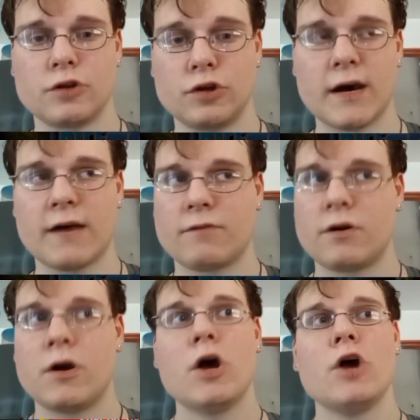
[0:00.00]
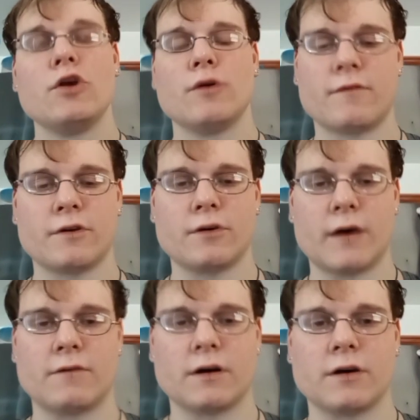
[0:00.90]
you have, you have a, you
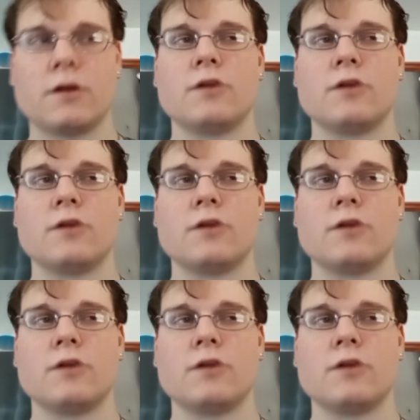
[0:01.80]
have a,